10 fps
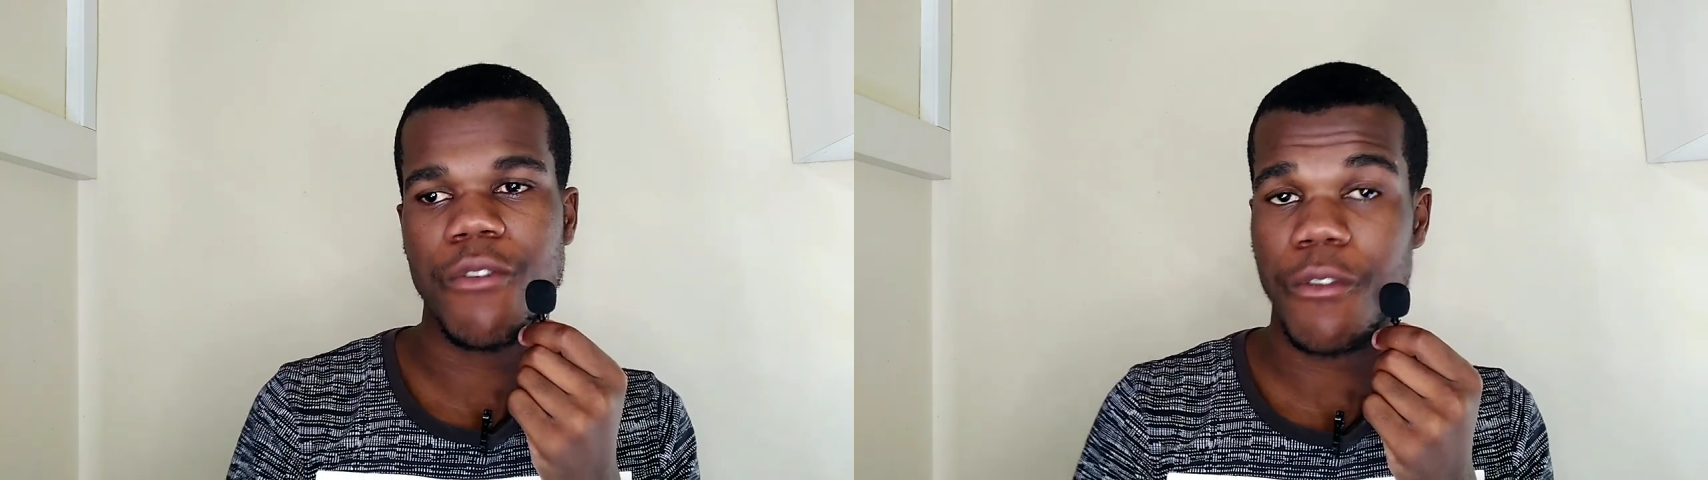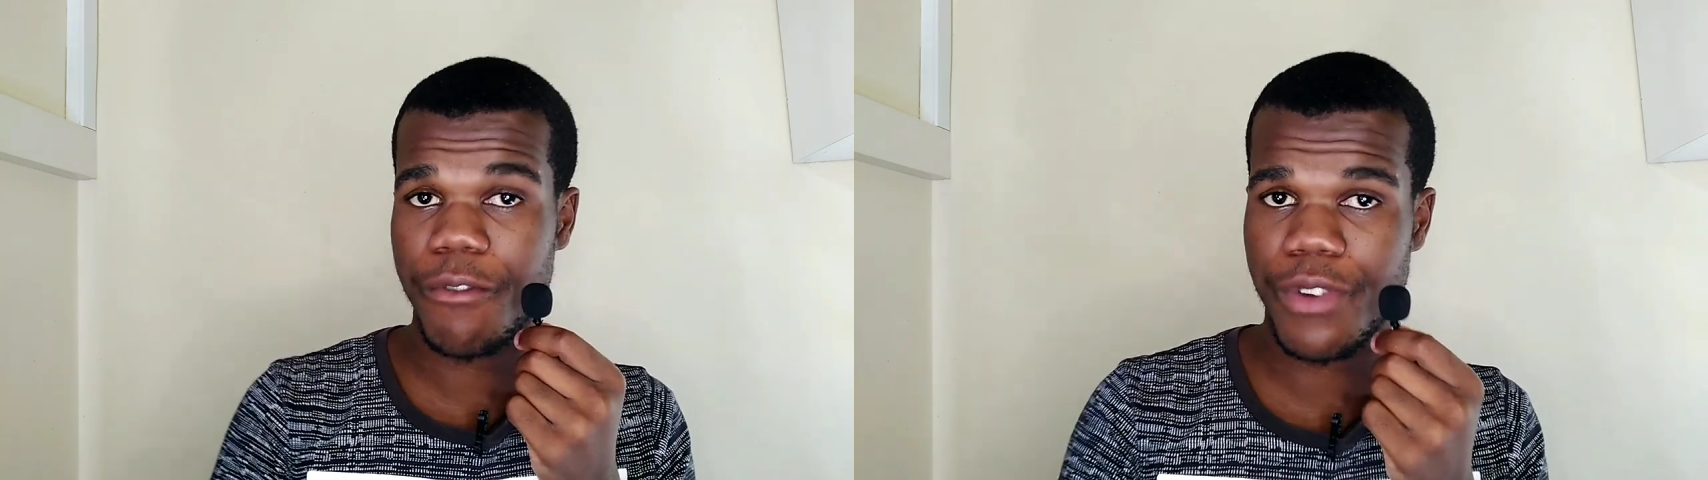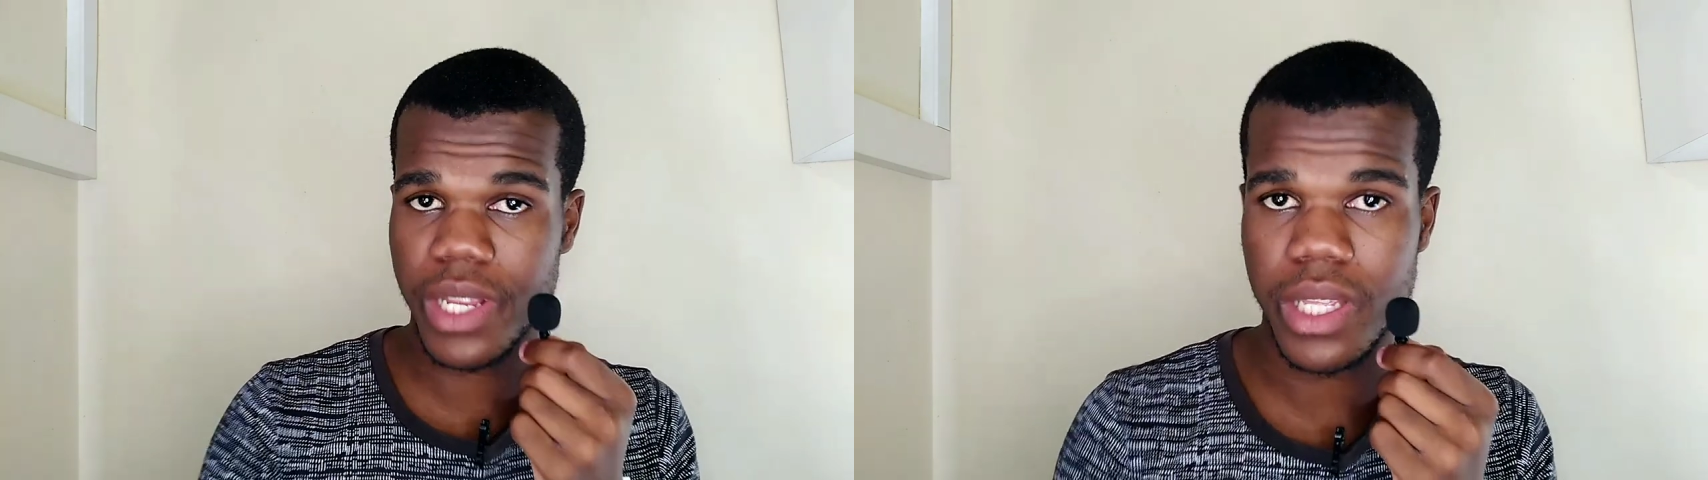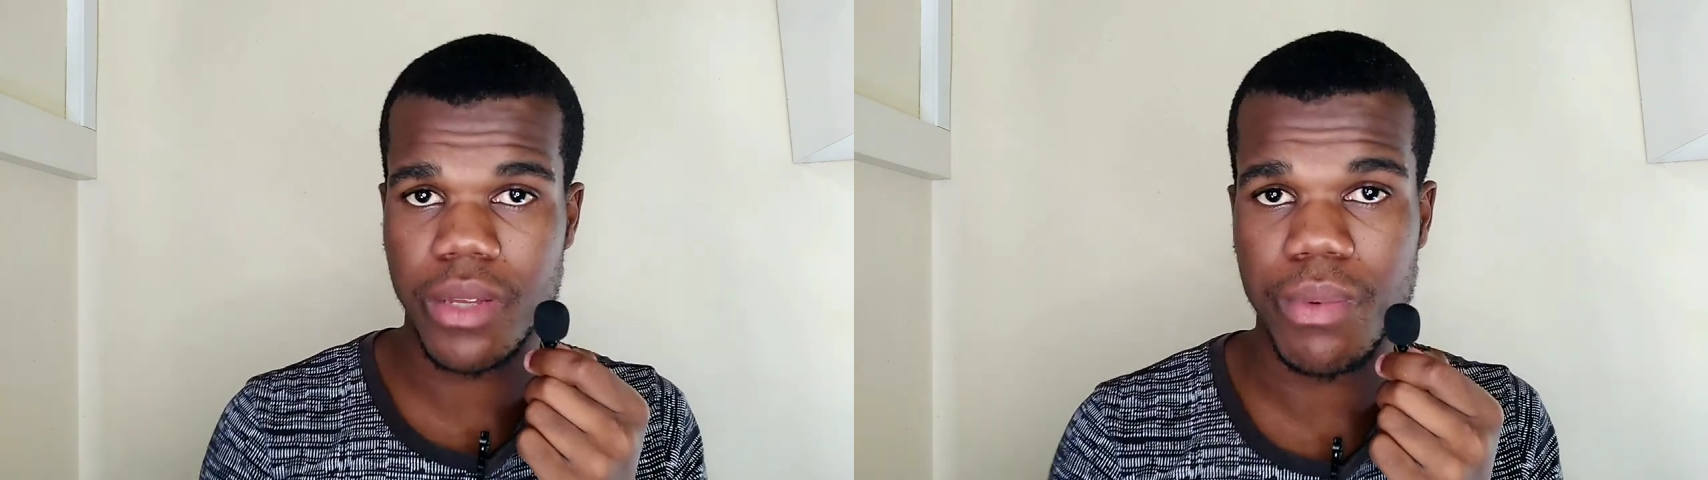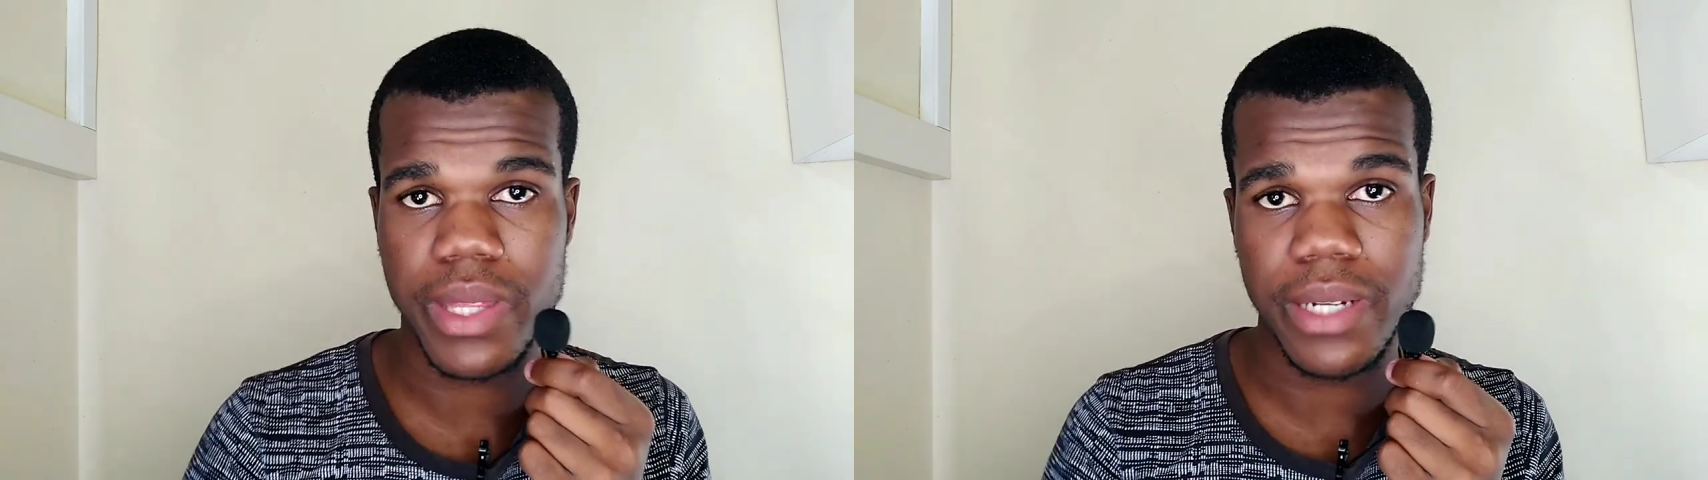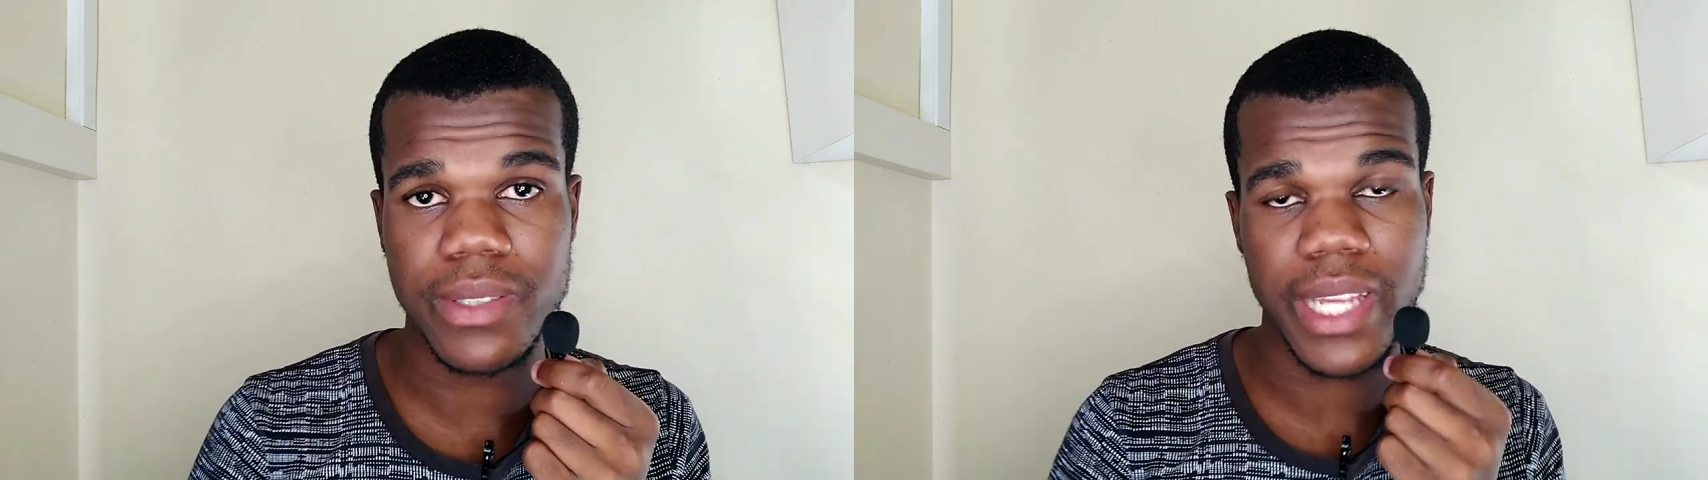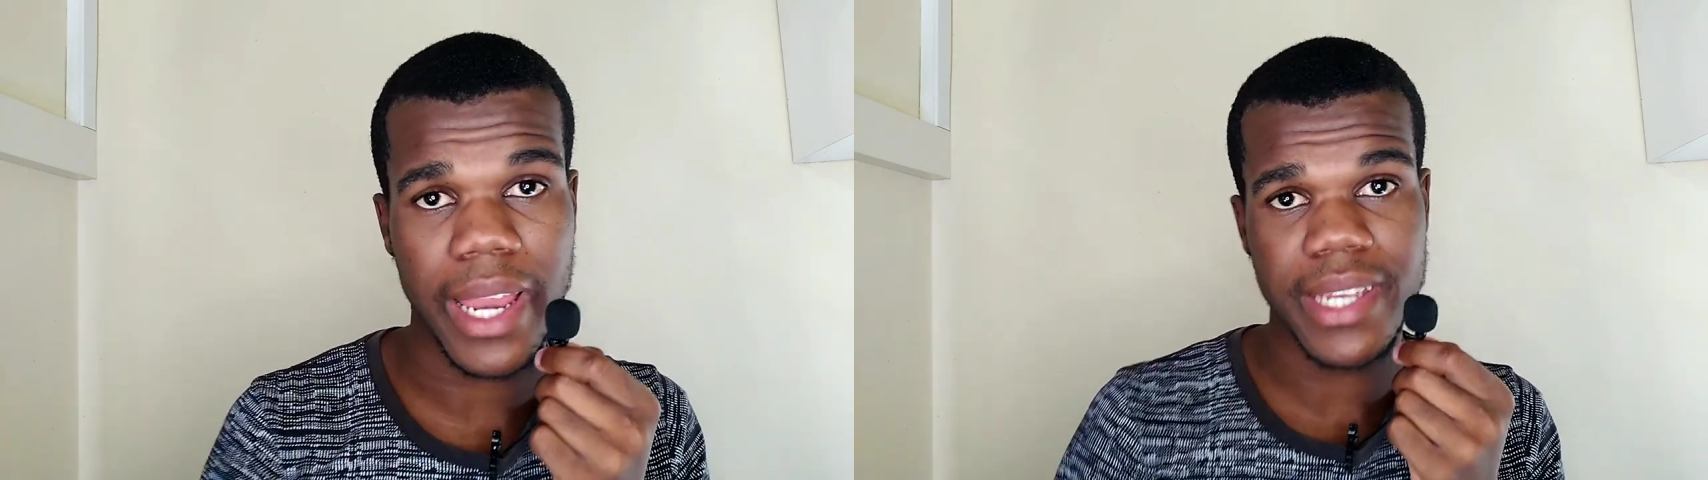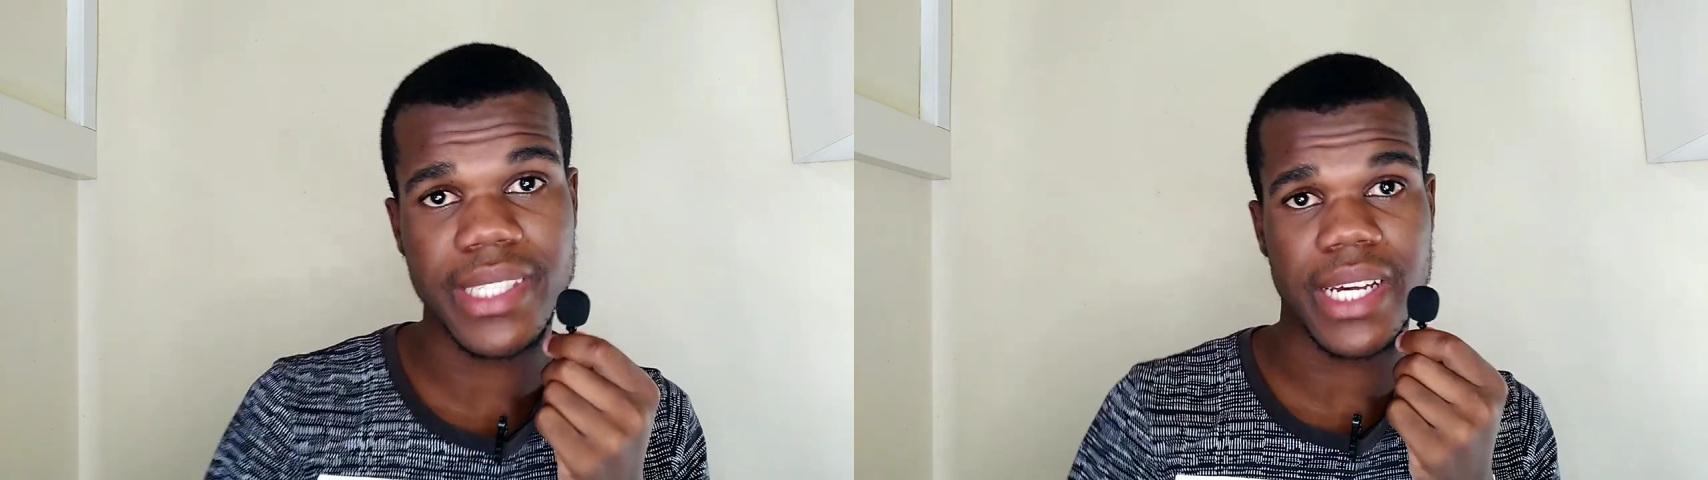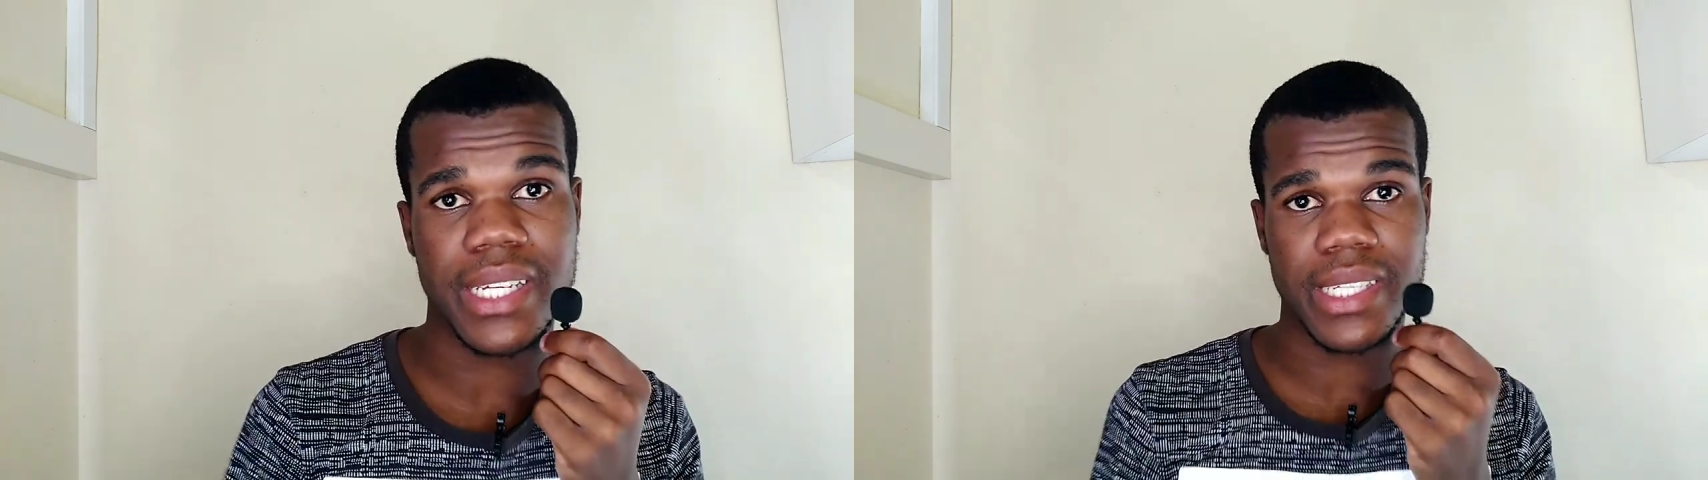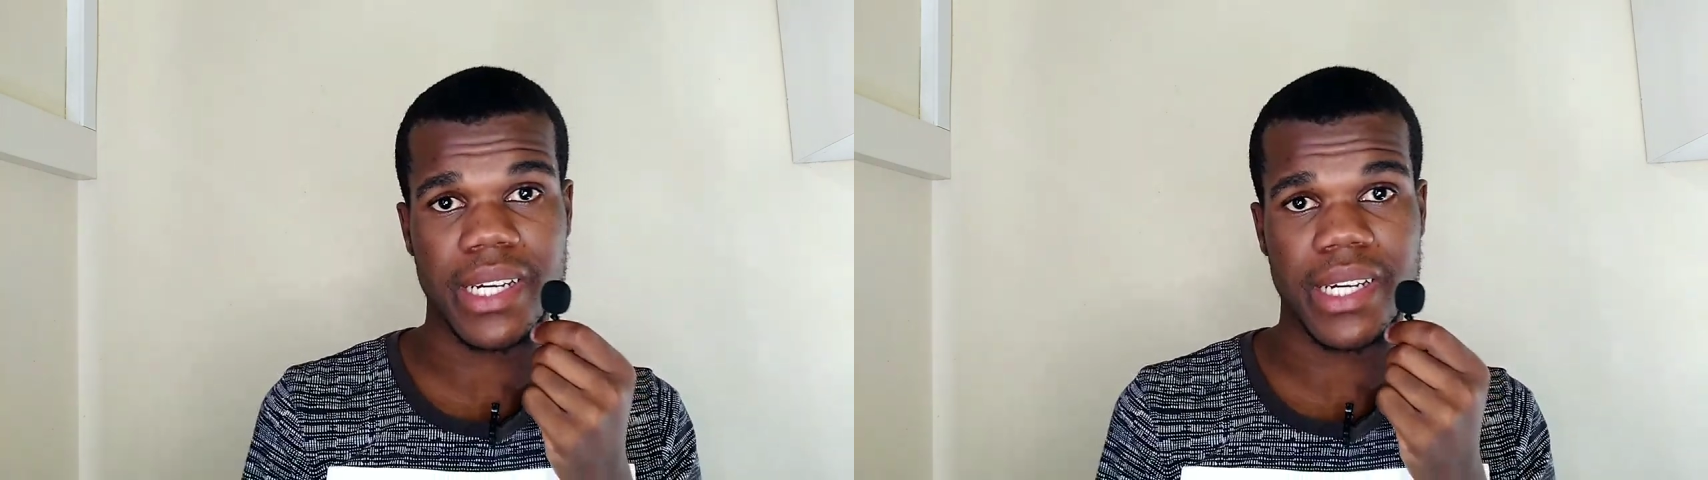free without any data.